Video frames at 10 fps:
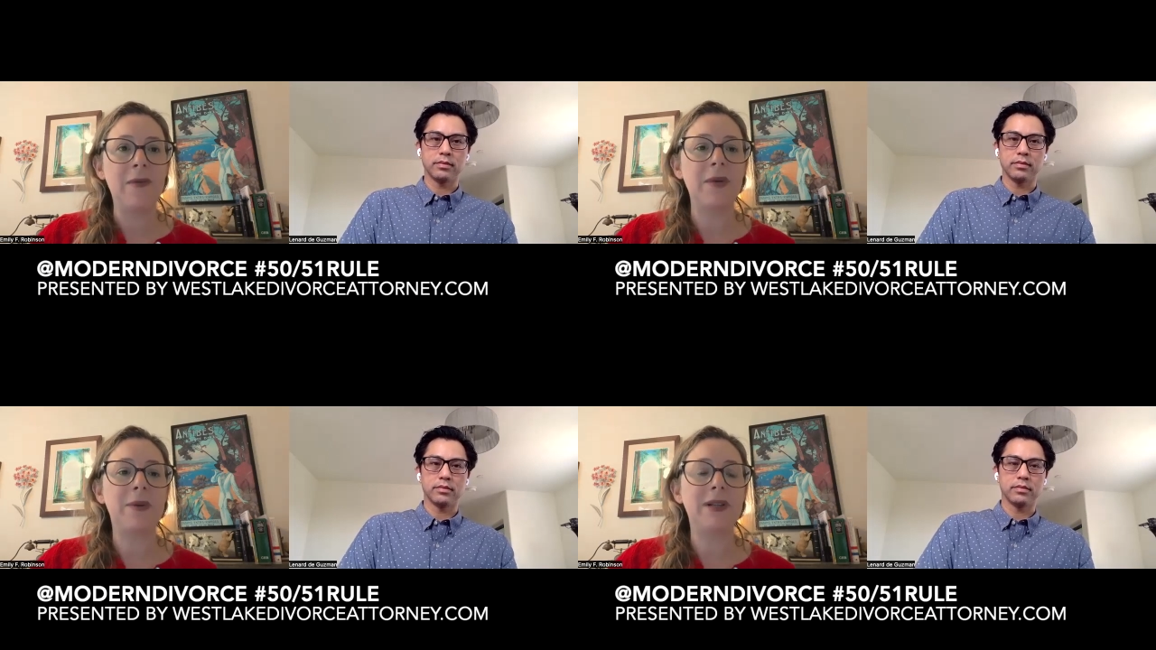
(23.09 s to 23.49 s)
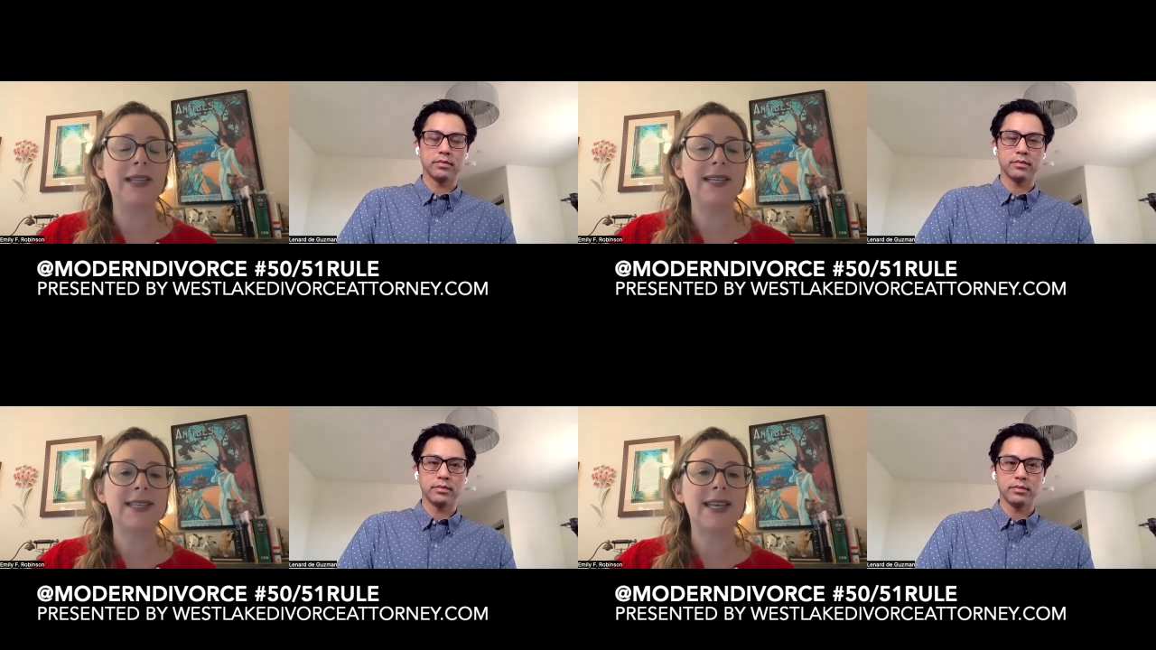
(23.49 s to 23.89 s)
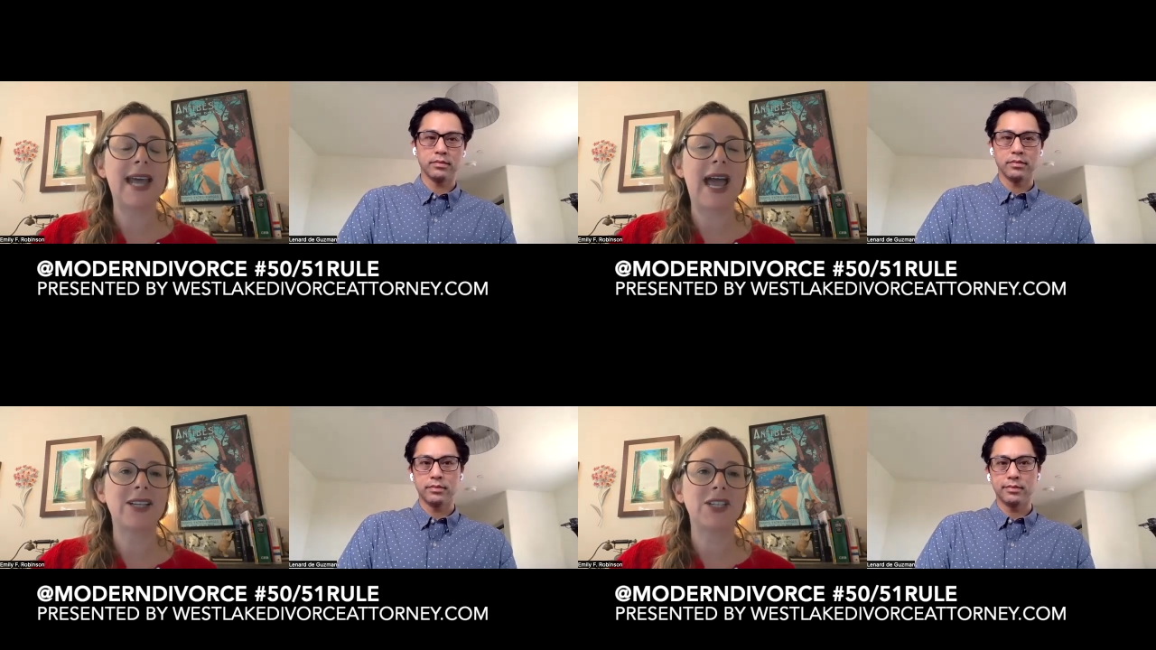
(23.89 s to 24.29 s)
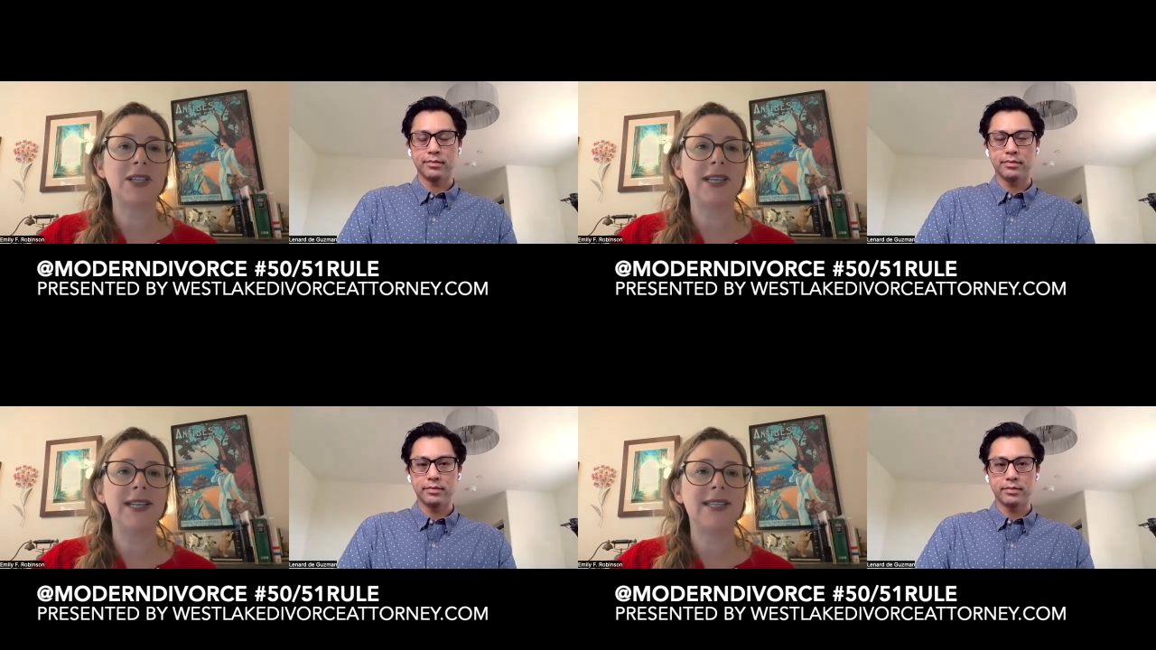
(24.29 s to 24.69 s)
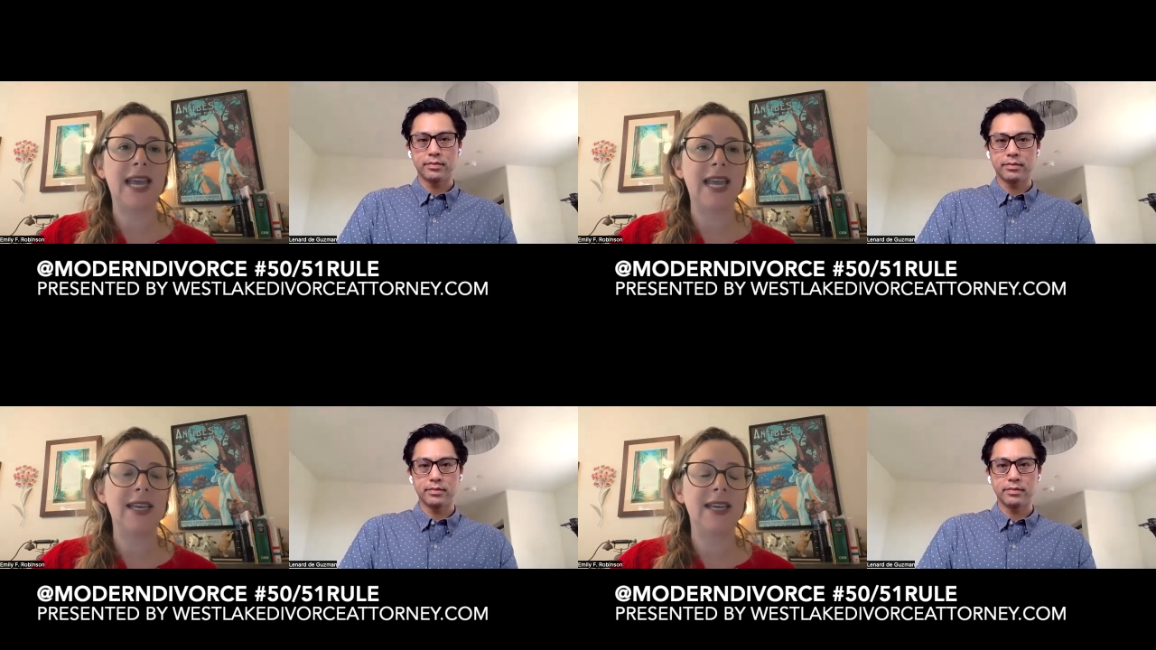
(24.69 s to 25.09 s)
Speaker 1: the police can actually
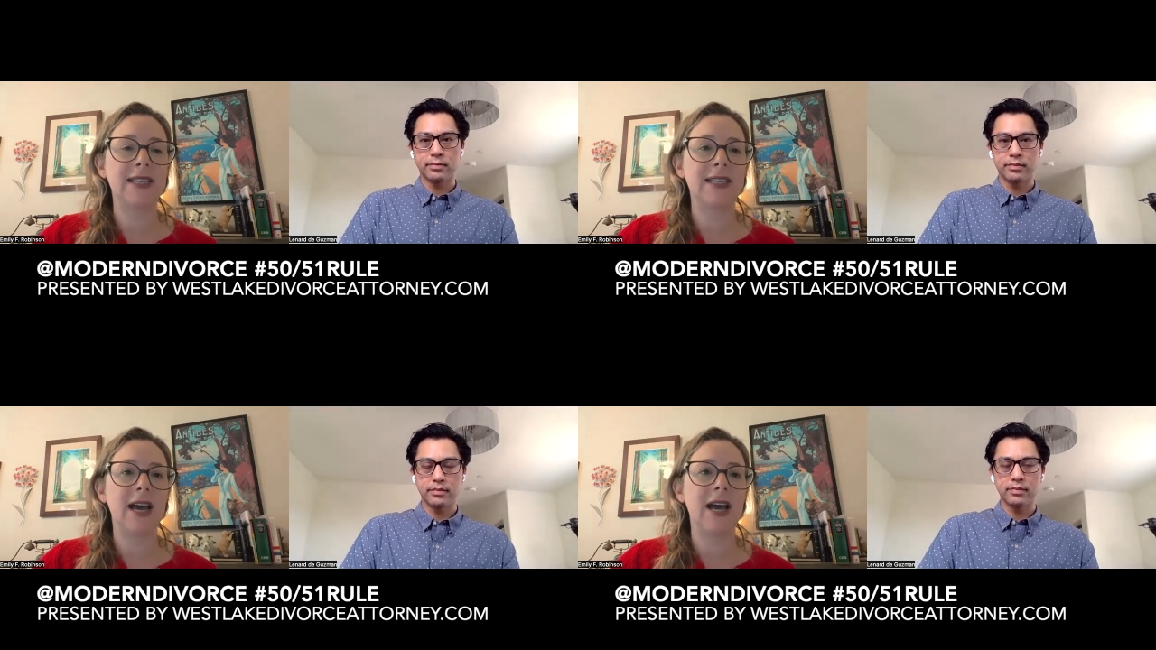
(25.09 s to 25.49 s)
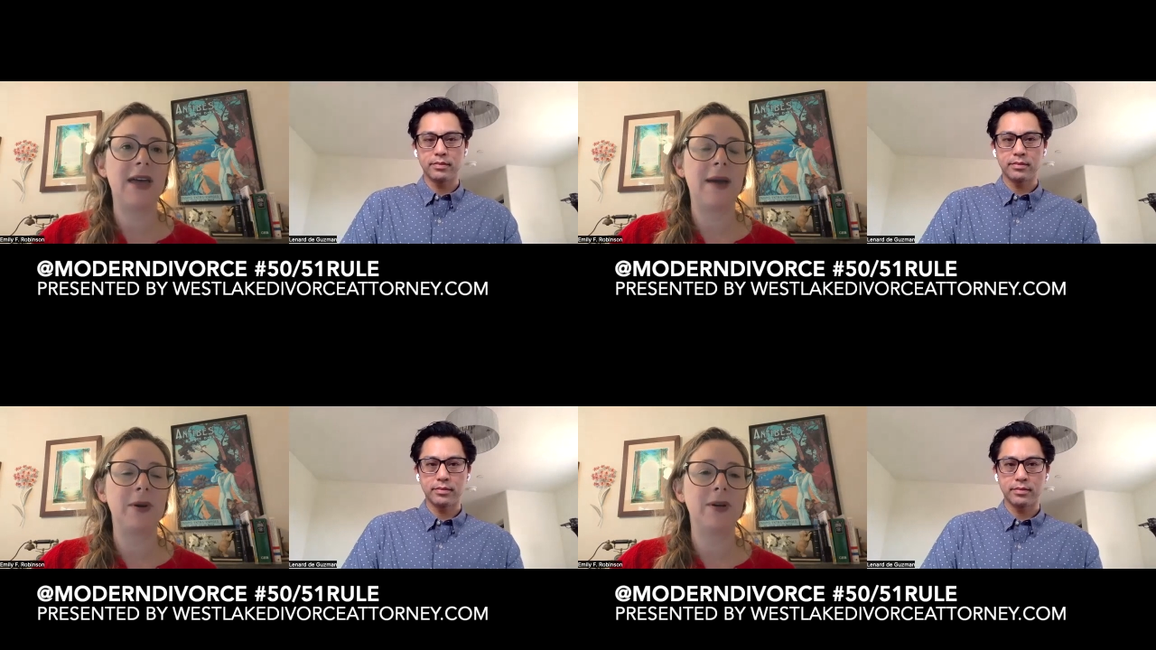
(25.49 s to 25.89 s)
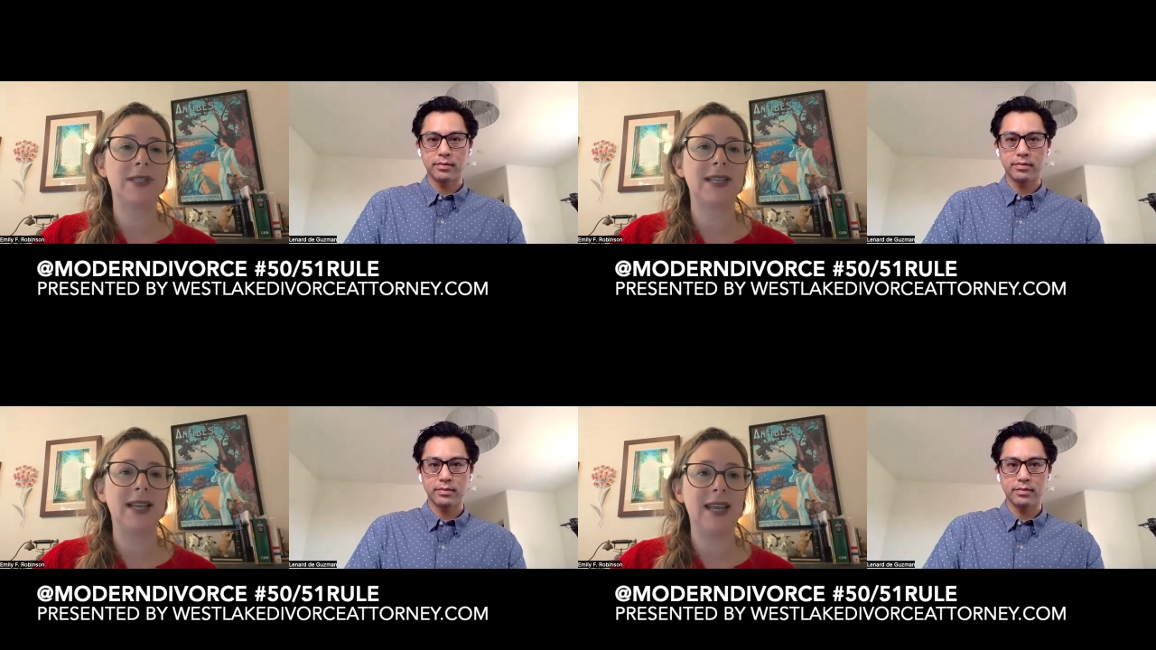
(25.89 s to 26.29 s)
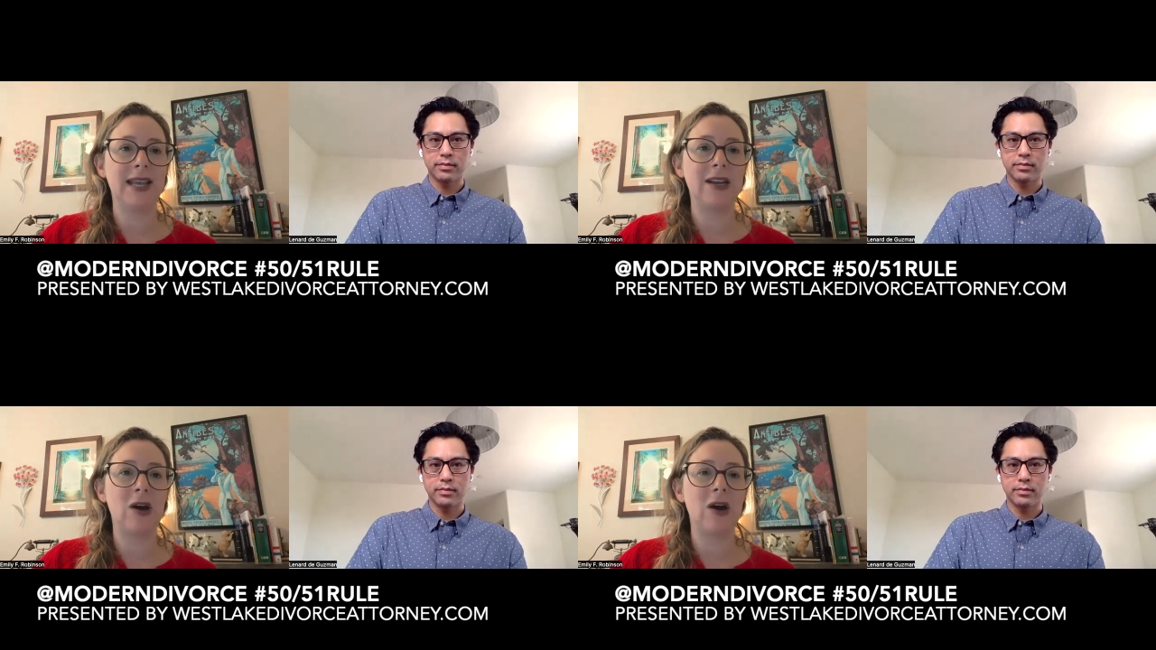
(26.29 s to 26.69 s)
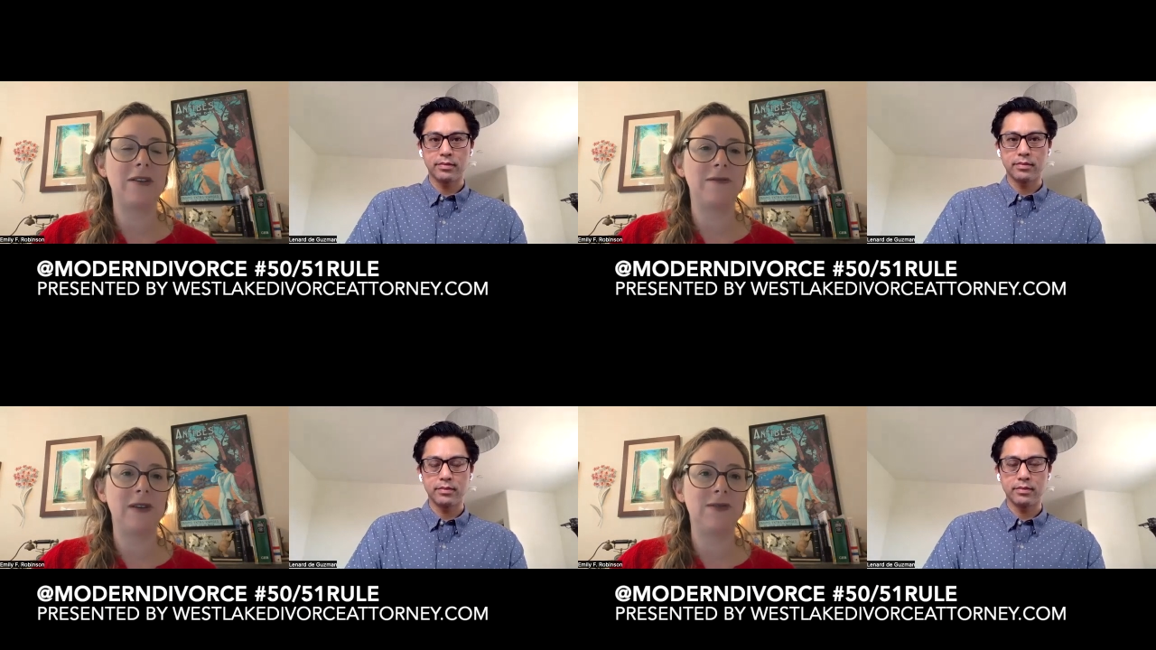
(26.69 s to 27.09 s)
take uh, that person in on
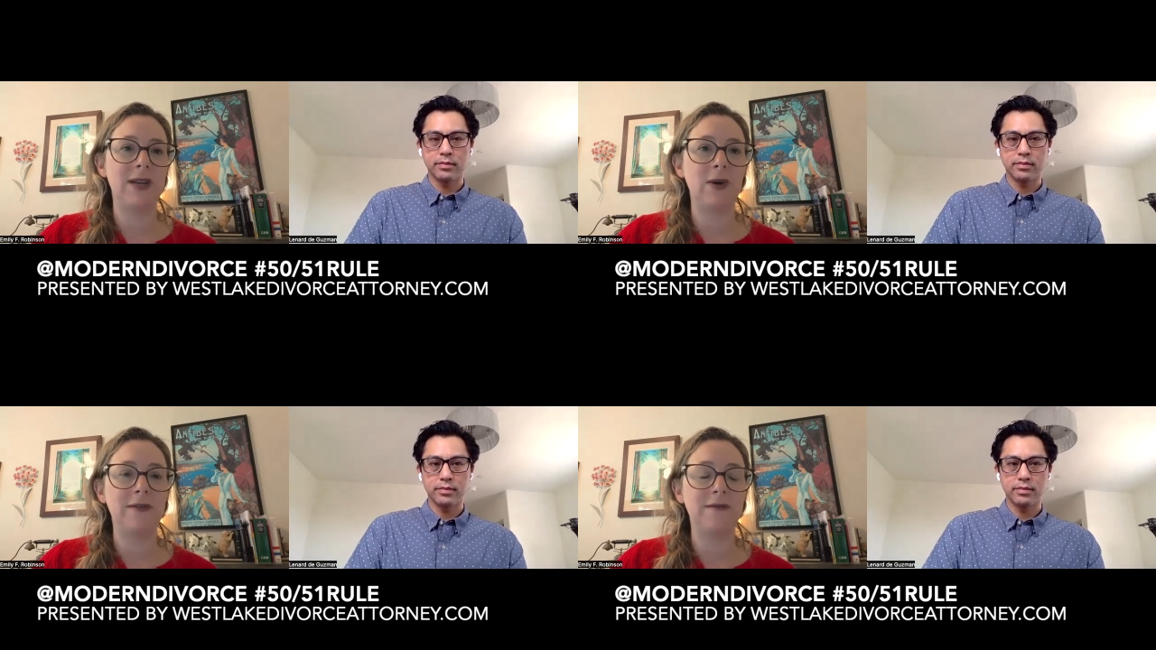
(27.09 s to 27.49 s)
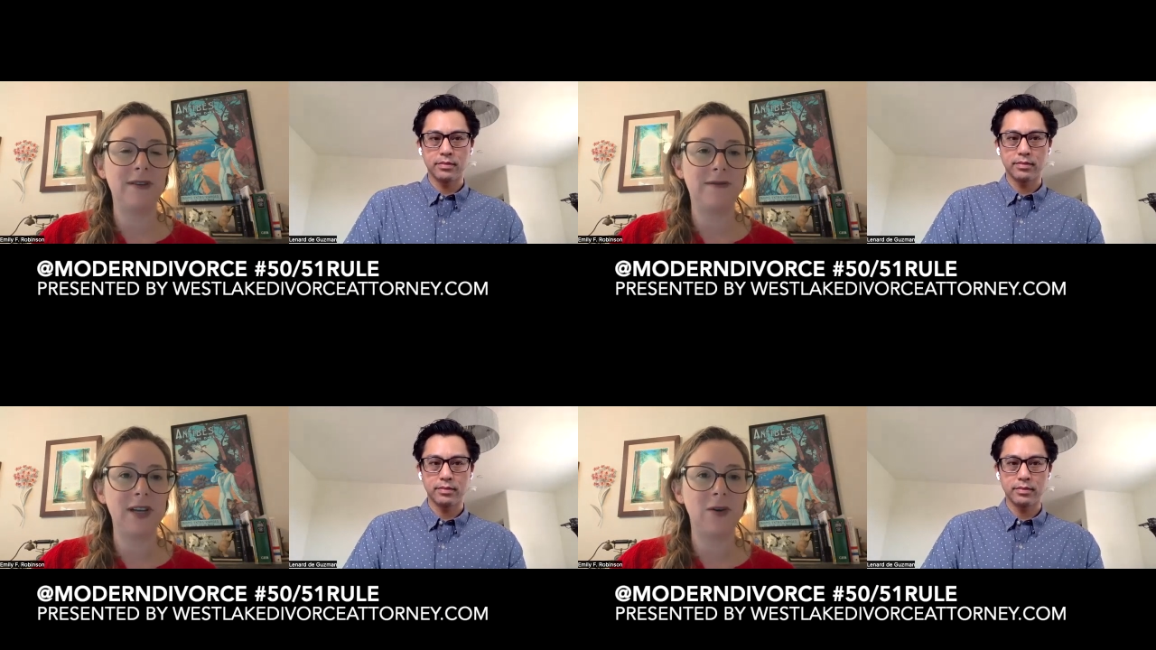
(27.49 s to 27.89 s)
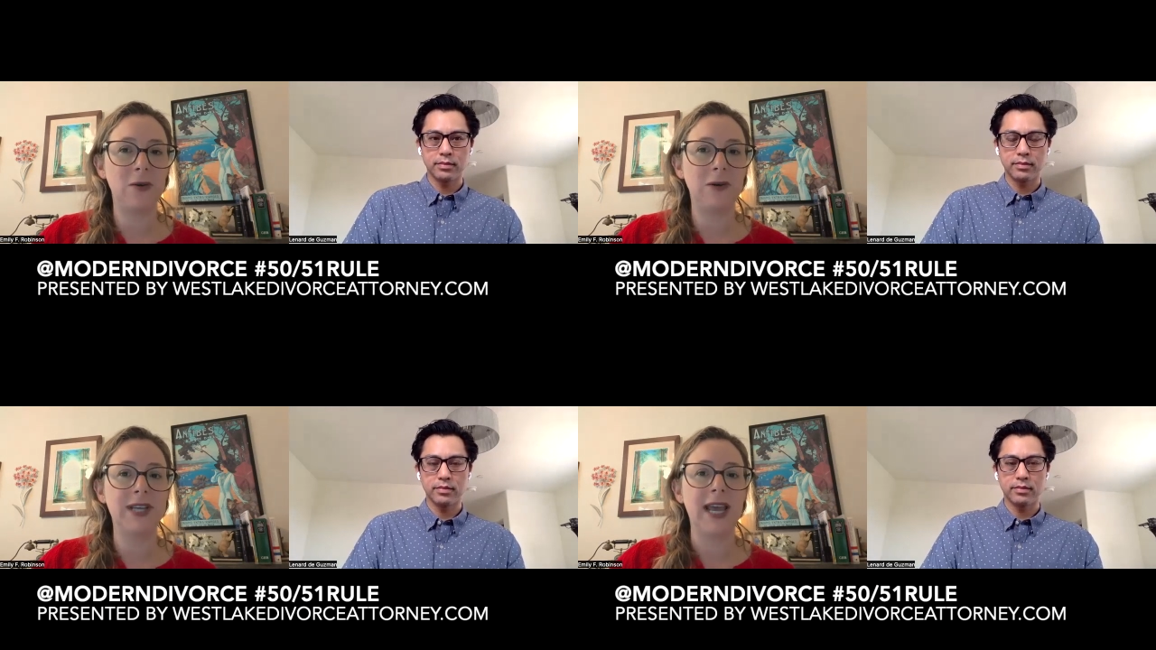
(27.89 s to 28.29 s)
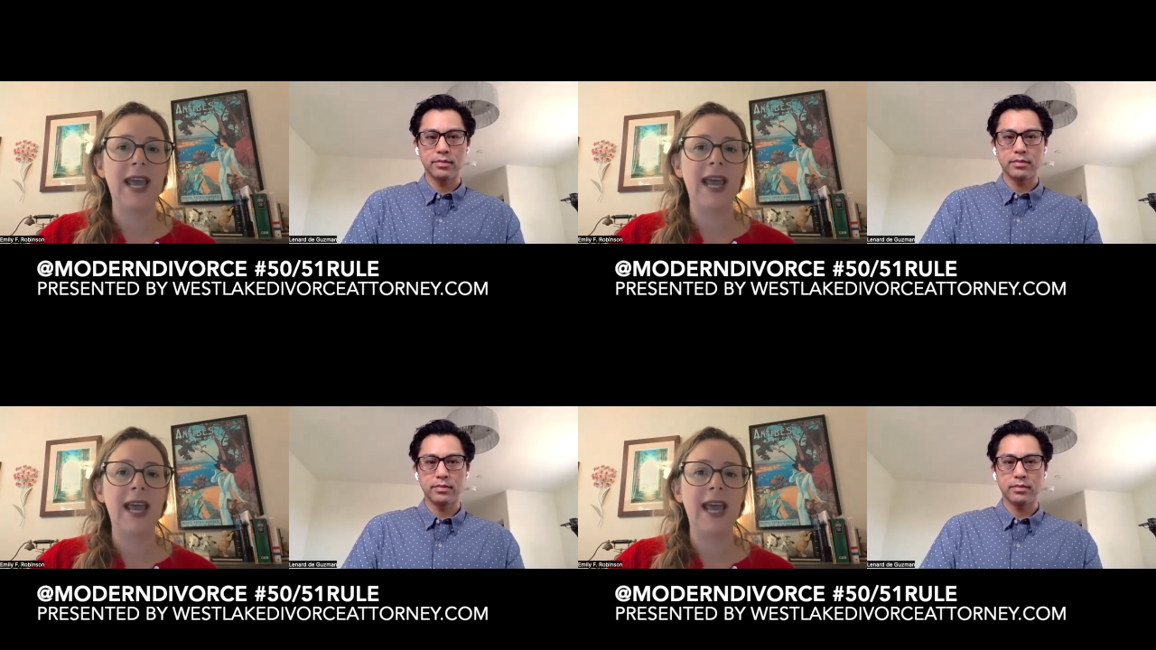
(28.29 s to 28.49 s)
a 5150 hold